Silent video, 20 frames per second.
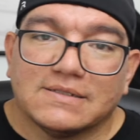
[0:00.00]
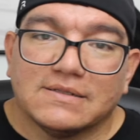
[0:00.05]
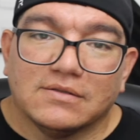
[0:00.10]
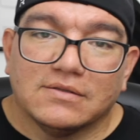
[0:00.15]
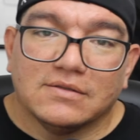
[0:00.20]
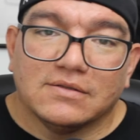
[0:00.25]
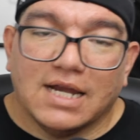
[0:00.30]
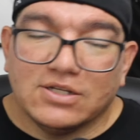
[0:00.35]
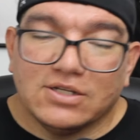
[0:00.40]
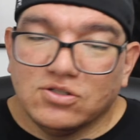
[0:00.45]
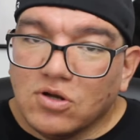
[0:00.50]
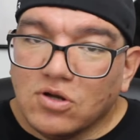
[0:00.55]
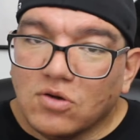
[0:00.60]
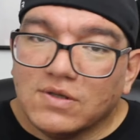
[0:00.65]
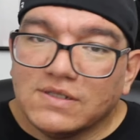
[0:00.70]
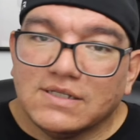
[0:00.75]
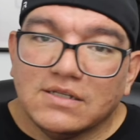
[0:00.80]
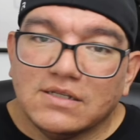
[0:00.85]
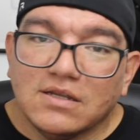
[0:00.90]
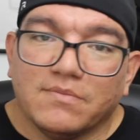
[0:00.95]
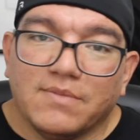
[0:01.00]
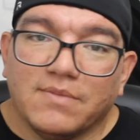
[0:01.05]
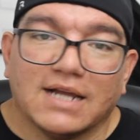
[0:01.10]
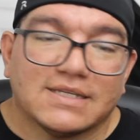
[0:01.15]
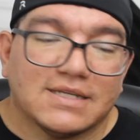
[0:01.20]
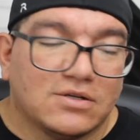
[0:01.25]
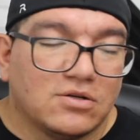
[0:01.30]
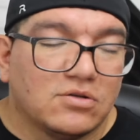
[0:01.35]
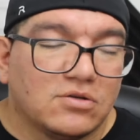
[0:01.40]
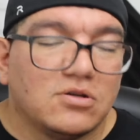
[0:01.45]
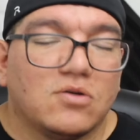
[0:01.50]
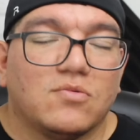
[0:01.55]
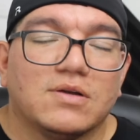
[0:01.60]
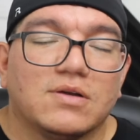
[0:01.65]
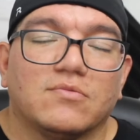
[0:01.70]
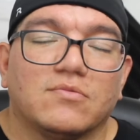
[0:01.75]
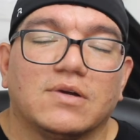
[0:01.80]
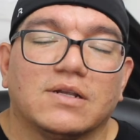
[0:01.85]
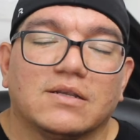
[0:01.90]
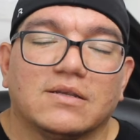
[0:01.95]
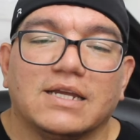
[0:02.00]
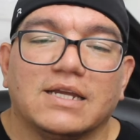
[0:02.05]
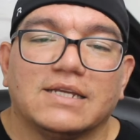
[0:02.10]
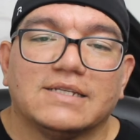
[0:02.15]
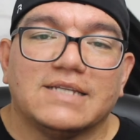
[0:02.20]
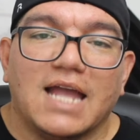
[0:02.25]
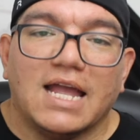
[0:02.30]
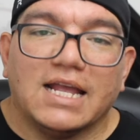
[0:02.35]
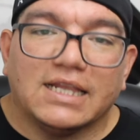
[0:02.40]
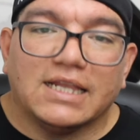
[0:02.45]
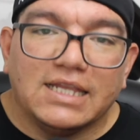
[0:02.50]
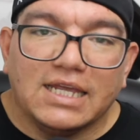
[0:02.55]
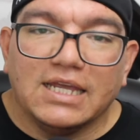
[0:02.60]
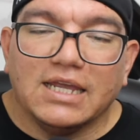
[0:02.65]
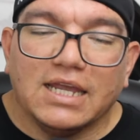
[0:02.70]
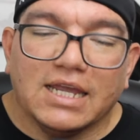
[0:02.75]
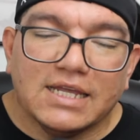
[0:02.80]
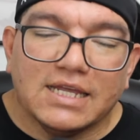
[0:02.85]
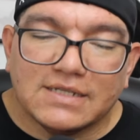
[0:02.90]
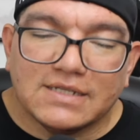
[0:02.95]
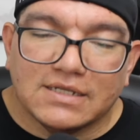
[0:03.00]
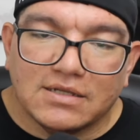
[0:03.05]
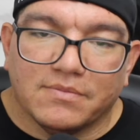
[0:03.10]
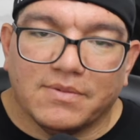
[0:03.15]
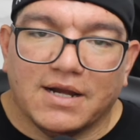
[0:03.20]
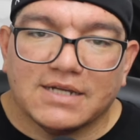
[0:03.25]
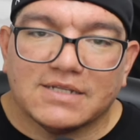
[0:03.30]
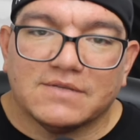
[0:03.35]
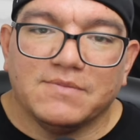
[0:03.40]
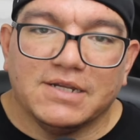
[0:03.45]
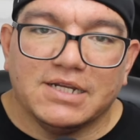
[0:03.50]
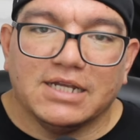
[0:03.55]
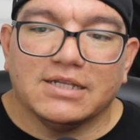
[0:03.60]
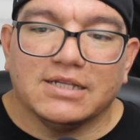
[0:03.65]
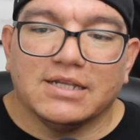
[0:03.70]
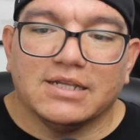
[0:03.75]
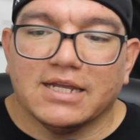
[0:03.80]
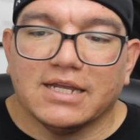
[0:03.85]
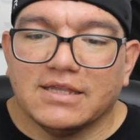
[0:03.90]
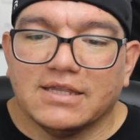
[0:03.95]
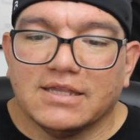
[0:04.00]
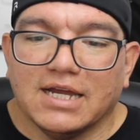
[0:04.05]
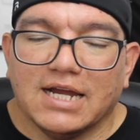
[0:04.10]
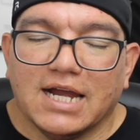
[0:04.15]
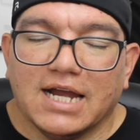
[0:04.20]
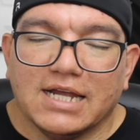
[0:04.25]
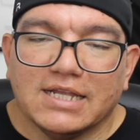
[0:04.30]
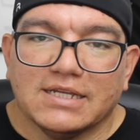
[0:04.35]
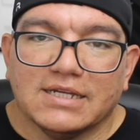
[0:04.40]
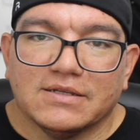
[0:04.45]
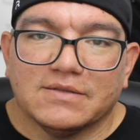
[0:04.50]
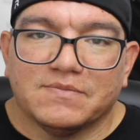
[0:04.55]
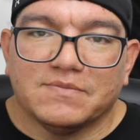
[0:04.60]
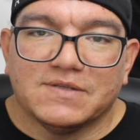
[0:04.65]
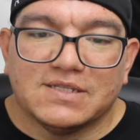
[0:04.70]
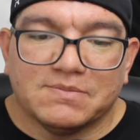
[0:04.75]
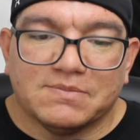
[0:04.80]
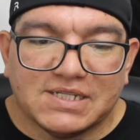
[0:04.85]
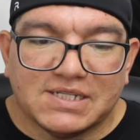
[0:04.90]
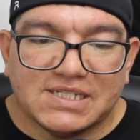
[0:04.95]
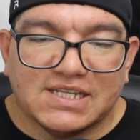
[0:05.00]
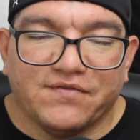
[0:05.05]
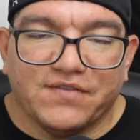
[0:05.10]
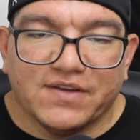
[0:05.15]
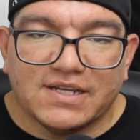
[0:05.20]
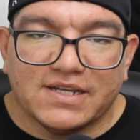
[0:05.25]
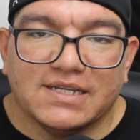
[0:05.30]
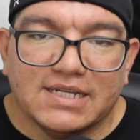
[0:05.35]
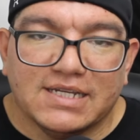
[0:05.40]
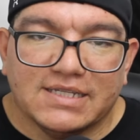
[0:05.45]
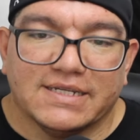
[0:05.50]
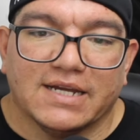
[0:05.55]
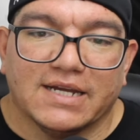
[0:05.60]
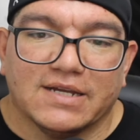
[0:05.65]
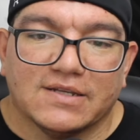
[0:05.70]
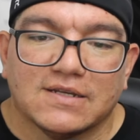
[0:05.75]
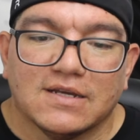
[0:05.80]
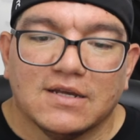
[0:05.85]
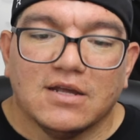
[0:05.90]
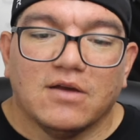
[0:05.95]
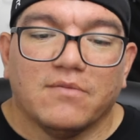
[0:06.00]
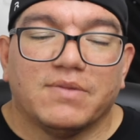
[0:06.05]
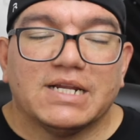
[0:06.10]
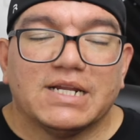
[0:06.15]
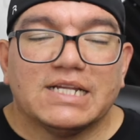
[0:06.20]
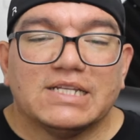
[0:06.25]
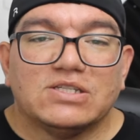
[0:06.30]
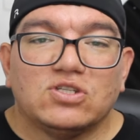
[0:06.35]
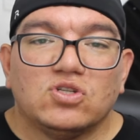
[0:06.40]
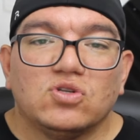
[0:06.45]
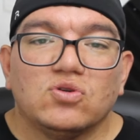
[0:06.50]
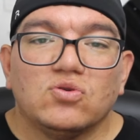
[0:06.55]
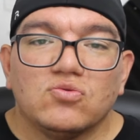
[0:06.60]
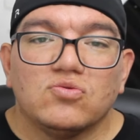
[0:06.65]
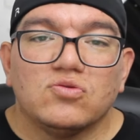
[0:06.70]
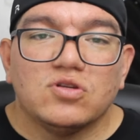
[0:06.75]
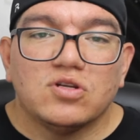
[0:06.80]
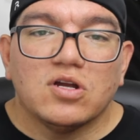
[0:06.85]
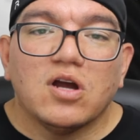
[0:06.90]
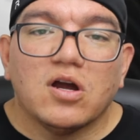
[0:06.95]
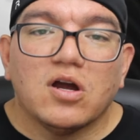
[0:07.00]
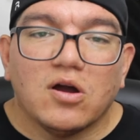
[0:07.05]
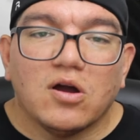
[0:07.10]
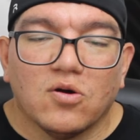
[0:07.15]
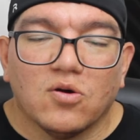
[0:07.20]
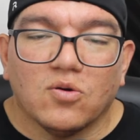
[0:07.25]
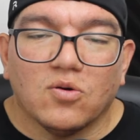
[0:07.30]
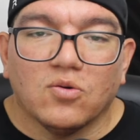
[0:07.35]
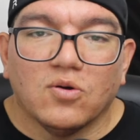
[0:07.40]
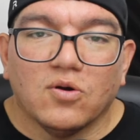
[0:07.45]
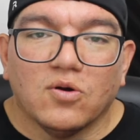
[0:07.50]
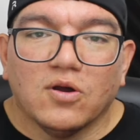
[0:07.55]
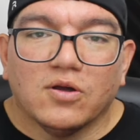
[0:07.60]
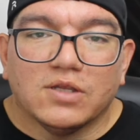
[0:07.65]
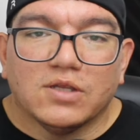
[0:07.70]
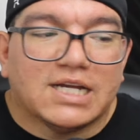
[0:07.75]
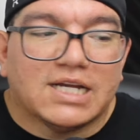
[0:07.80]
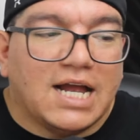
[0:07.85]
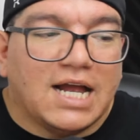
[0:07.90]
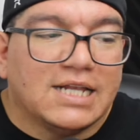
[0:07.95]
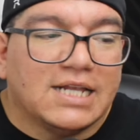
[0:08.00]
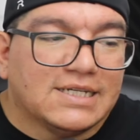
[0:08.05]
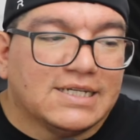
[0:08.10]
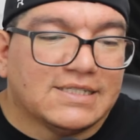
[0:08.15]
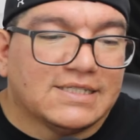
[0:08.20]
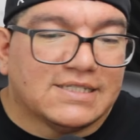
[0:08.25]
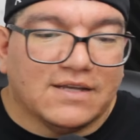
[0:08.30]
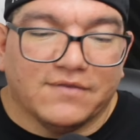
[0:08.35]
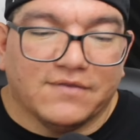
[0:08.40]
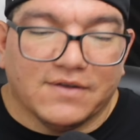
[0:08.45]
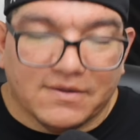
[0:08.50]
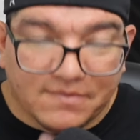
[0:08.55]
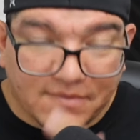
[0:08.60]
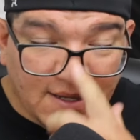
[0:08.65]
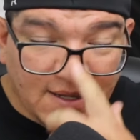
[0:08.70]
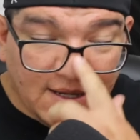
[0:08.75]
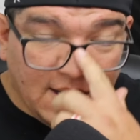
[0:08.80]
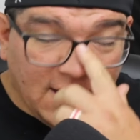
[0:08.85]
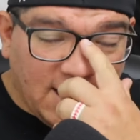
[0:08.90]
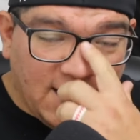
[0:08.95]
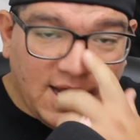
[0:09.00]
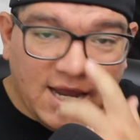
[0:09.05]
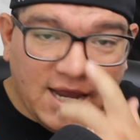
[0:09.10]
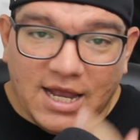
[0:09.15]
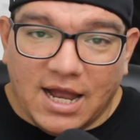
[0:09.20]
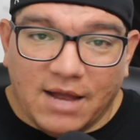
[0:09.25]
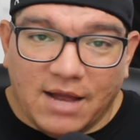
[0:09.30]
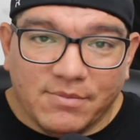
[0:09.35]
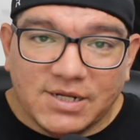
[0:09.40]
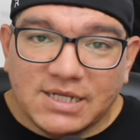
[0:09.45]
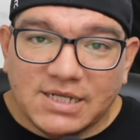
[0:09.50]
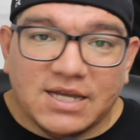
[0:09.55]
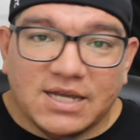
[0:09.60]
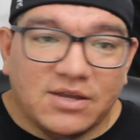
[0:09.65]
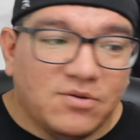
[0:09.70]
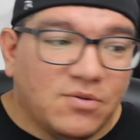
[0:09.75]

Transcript: I do know what's in the box. I don't know what, what exactly is in the box, meaning like the, the specific details, but I do know the contents of it and I'm going to tell you